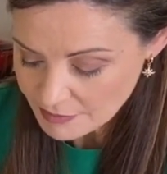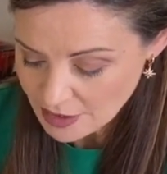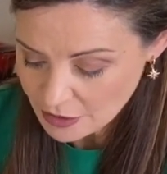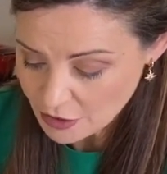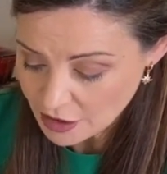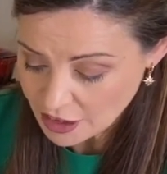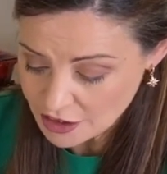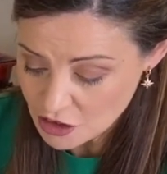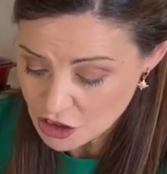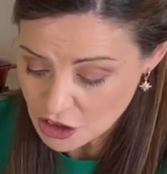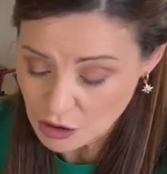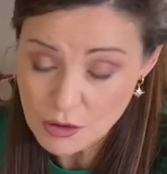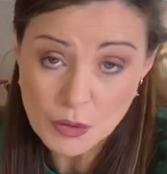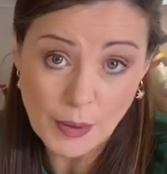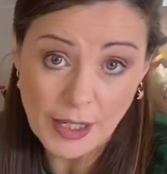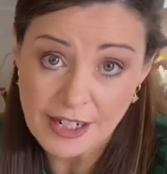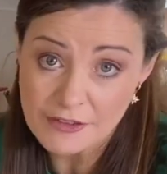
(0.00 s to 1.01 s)
You can
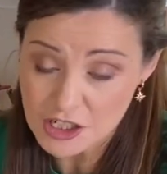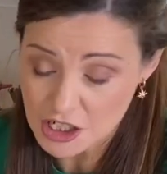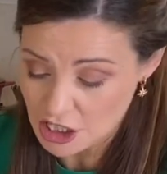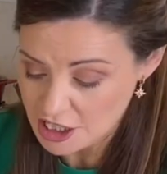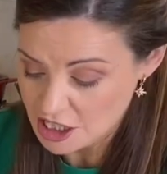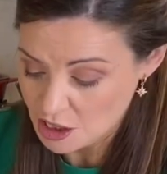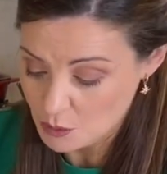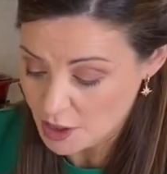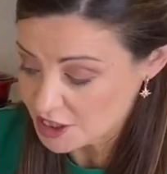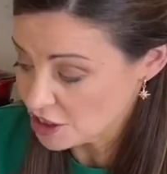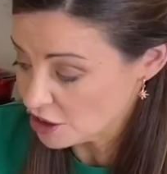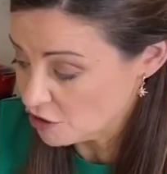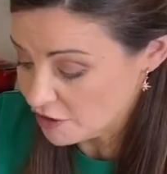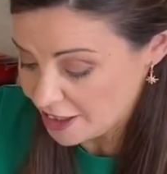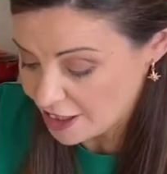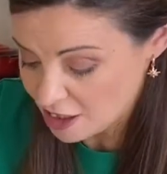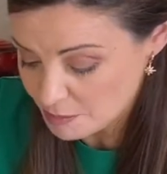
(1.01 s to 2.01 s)
choose whatever cheese you want. A
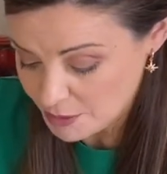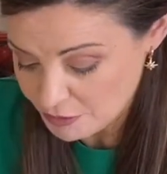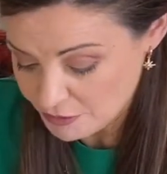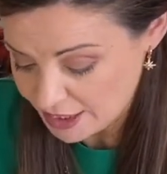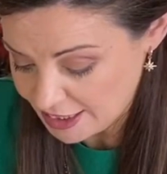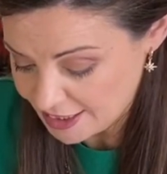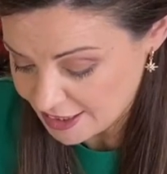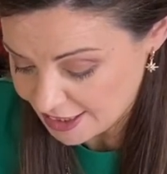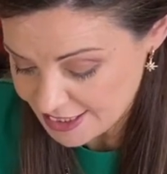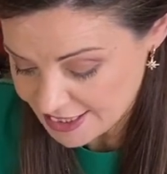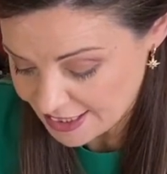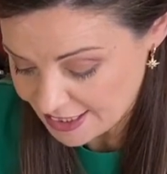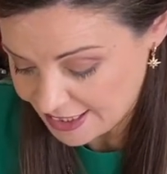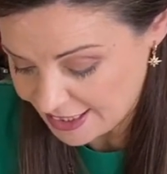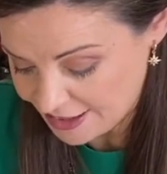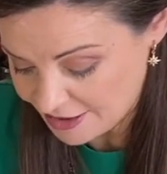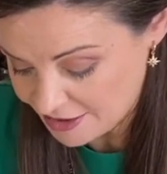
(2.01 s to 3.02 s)
Gruyere would be really nice in
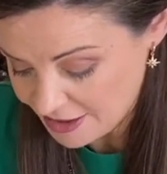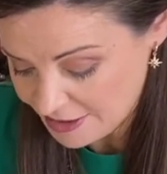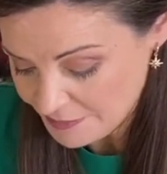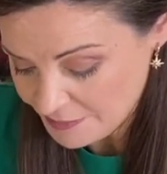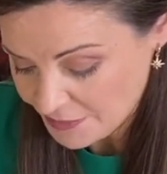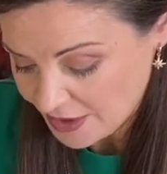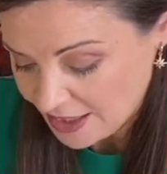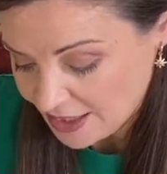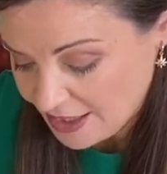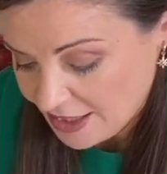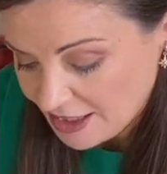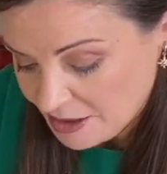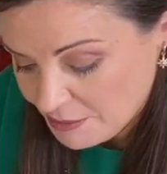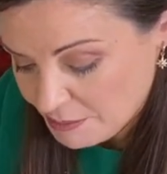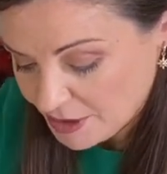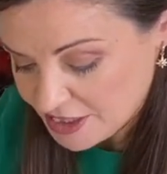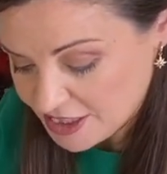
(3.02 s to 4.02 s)
here,
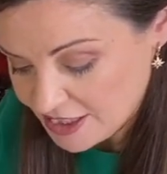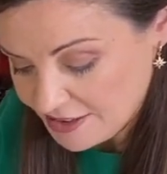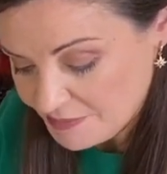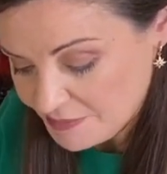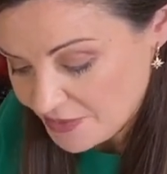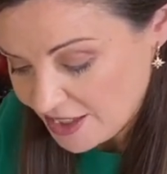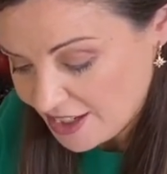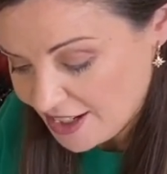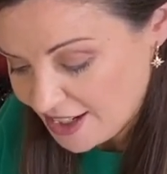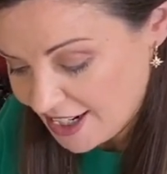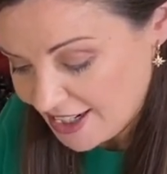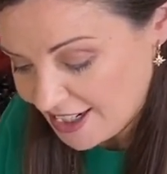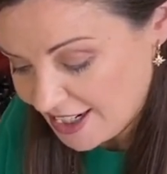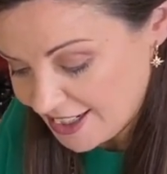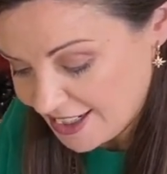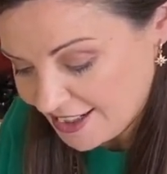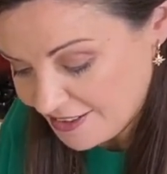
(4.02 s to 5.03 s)
but I
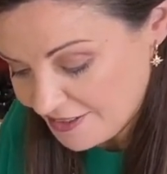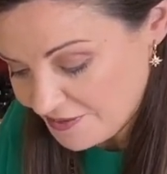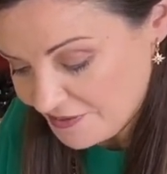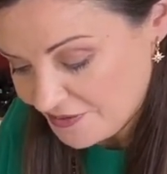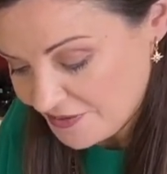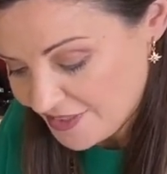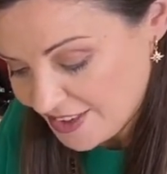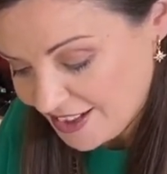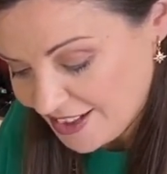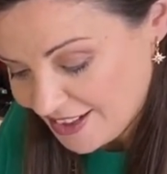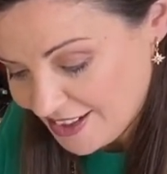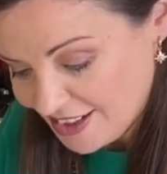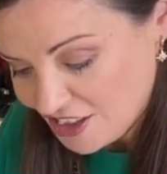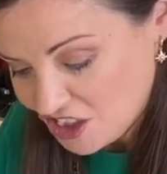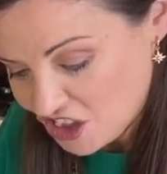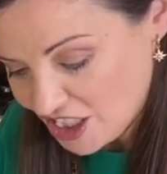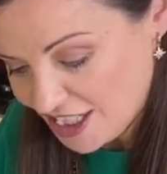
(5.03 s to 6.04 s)
like
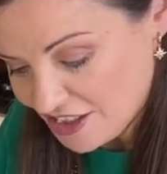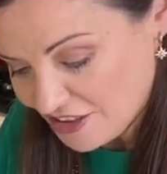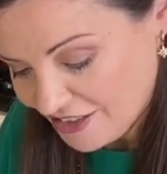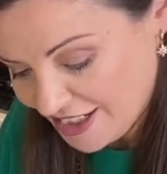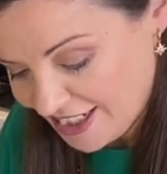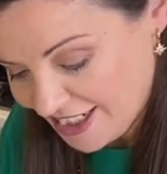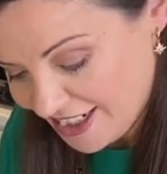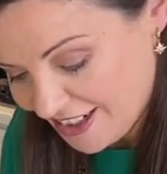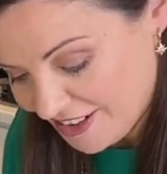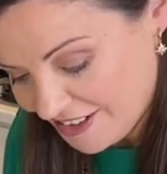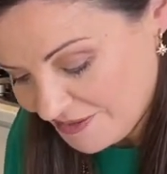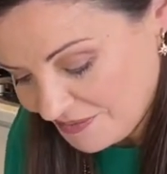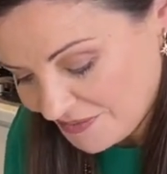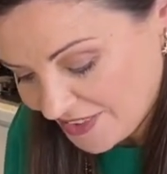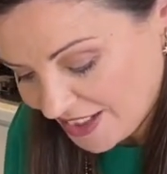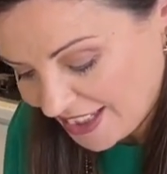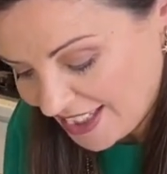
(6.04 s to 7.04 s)
cheddar in here.
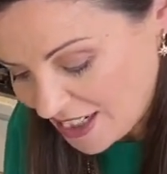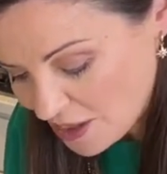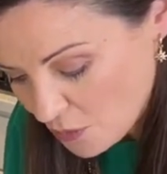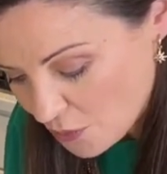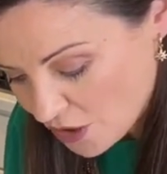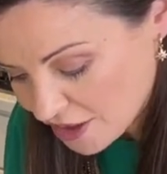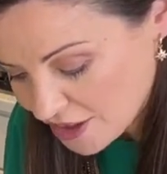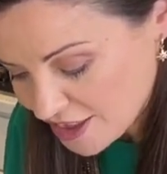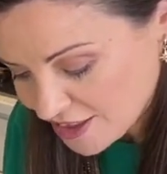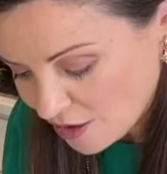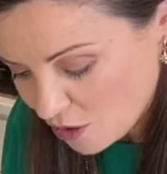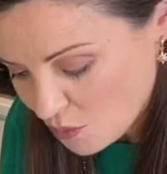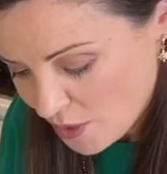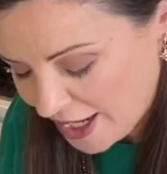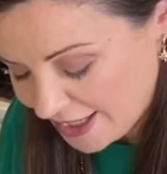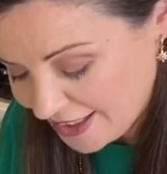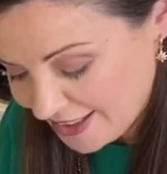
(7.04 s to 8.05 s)
I think it works so
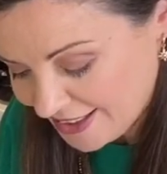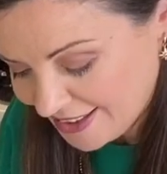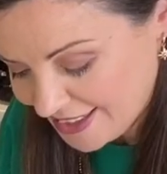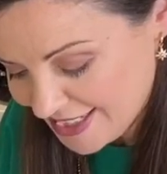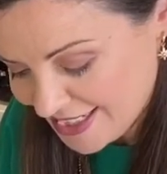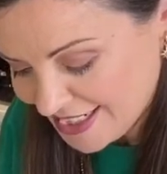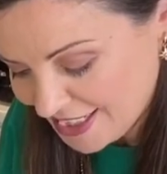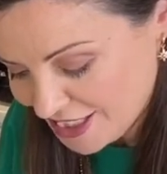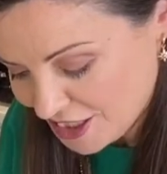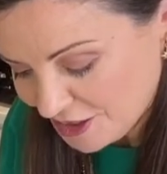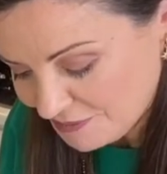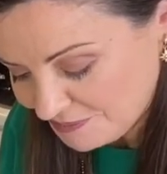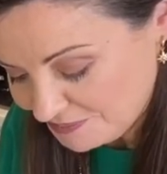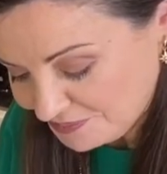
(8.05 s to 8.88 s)
well in this dish.